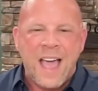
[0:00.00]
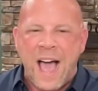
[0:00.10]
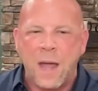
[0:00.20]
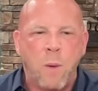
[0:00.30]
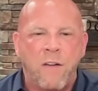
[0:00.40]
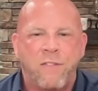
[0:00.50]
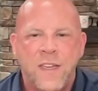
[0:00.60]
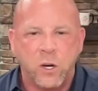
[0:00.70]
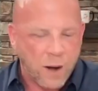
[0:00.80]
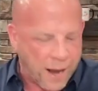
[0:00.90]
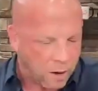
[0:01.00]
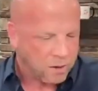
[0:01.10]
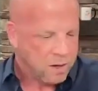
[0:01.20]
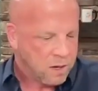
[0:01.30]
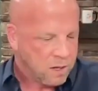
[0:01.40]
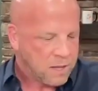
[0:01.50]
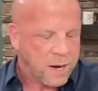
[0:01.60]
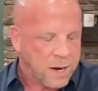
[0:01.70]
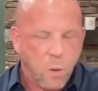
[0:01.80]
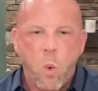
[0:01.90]
how do I figure out
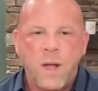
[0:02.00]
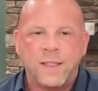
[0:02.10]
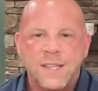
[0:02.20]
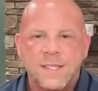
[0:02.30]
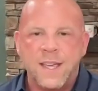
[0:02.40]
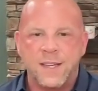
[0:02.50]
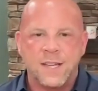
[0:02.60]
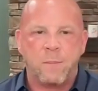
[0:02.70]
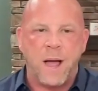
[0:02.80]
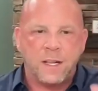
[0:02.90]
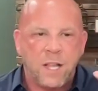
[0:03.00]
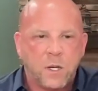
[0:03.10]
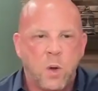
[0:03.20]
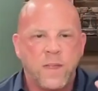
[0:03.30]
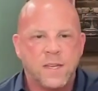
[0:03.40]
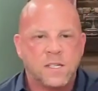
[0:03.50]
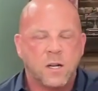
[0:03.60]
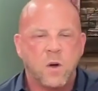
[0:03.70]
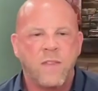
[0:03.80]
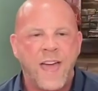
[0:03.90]
like what this is? And I'm like, click on this, click
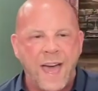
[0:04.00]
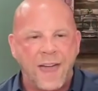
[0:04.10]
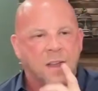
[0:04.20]
on that.